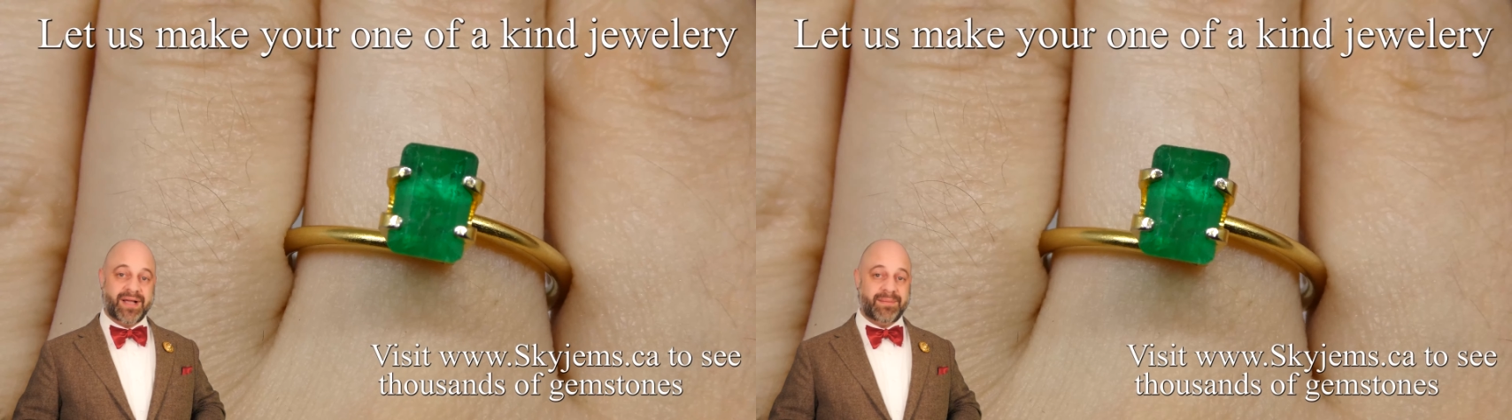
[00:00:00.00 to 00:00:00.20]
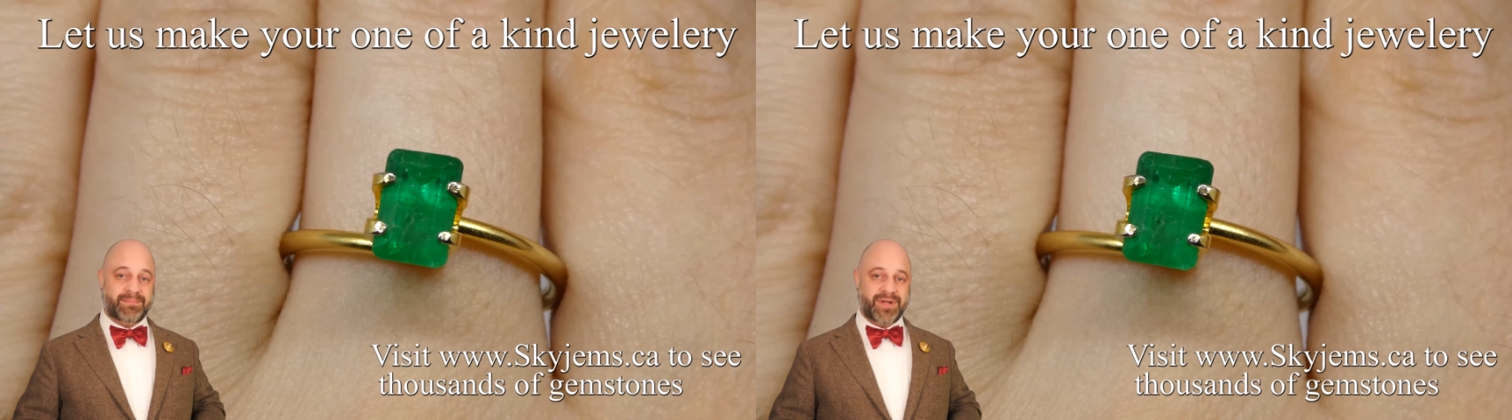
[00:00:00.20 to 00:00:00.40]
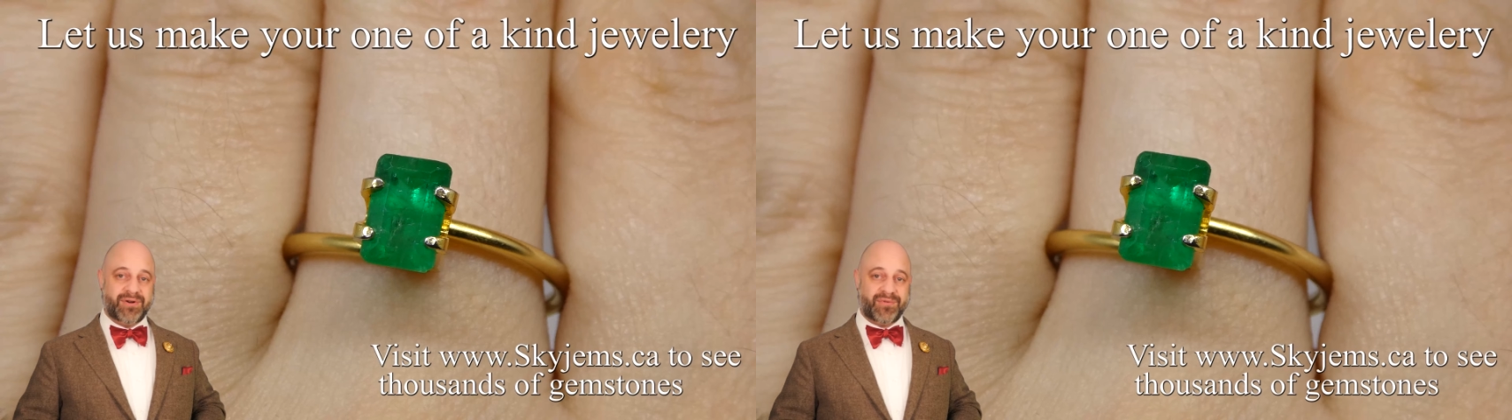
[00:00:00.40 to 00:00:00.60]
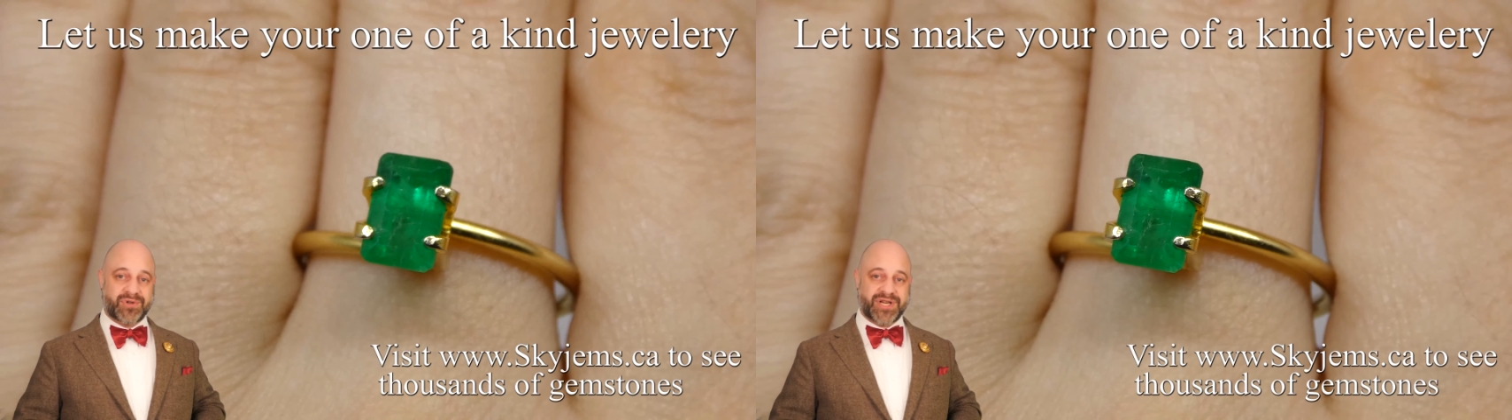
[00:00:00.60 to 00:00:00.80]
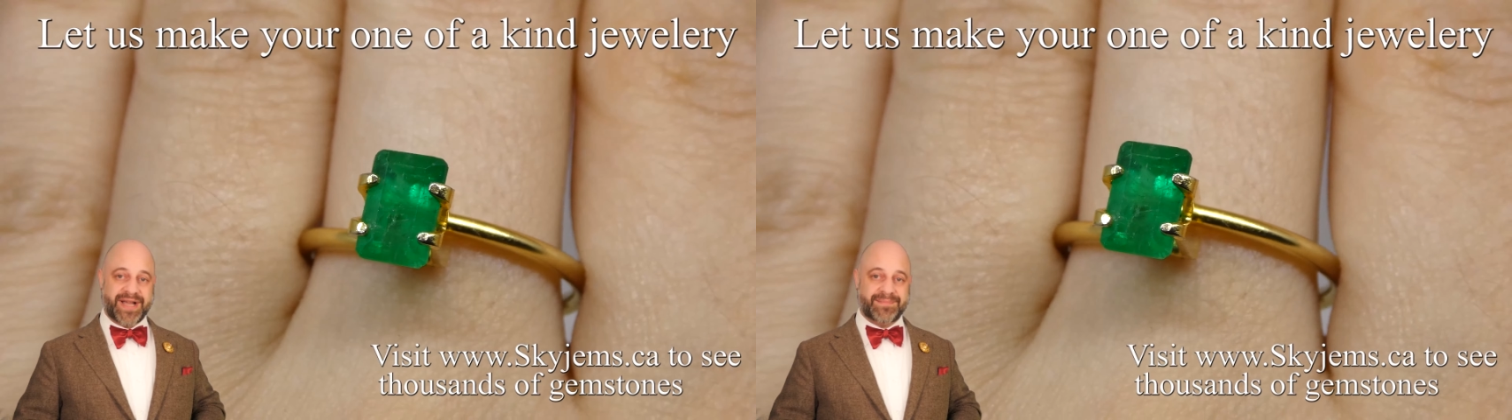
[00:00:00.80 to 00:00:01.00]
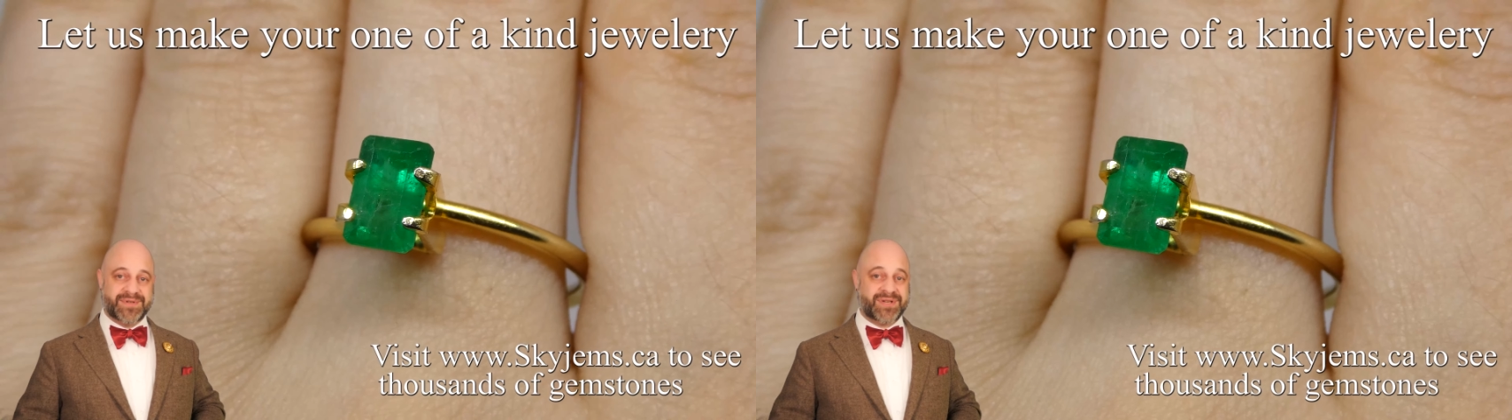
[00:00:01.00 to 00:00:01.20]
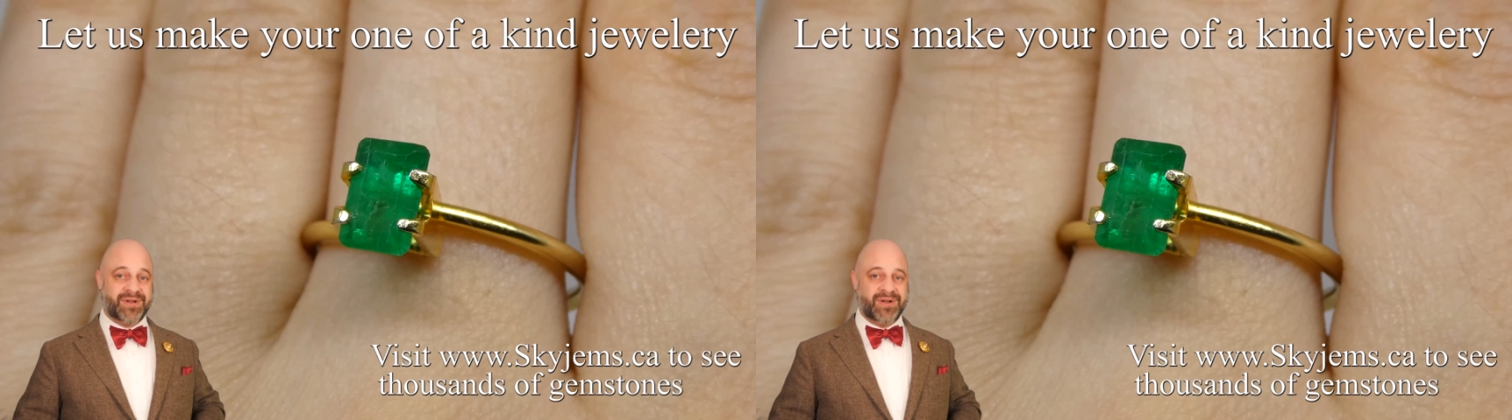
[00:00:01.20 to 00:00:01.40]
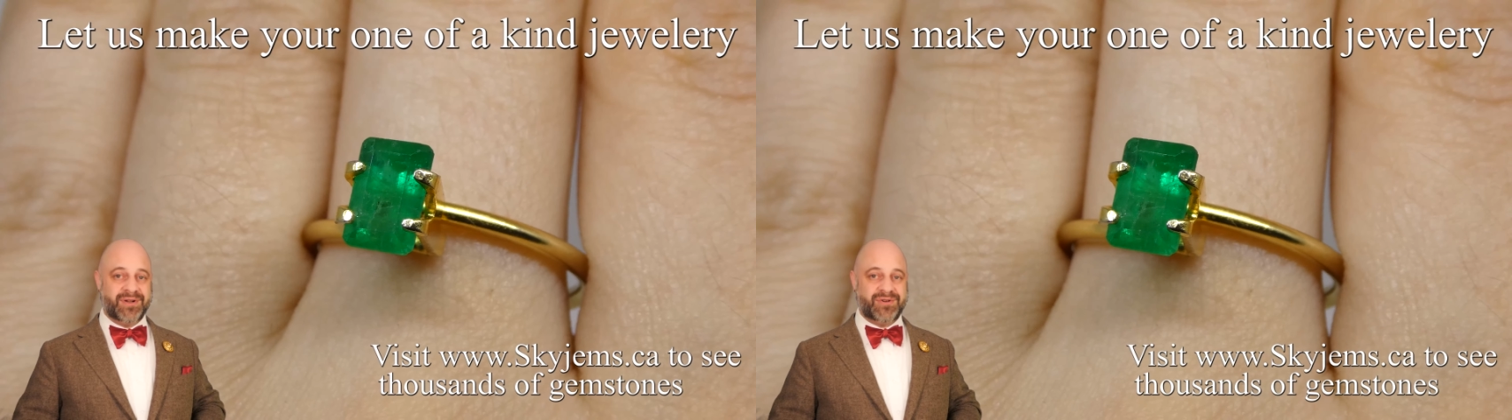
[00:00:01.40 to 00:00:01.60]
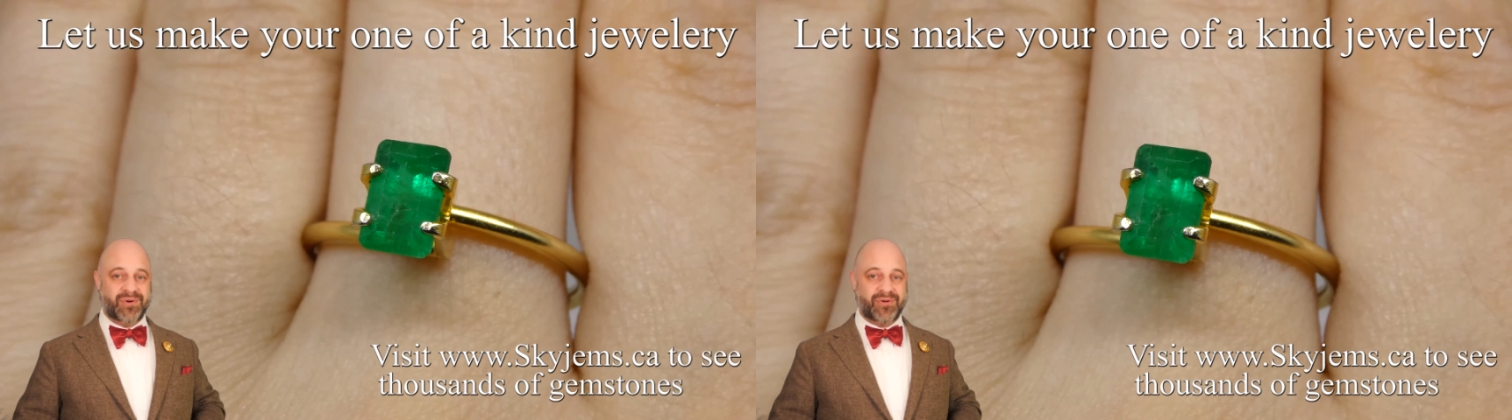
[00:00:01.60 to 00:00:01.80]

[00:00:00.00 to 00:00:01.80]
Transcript: and beautiful gems to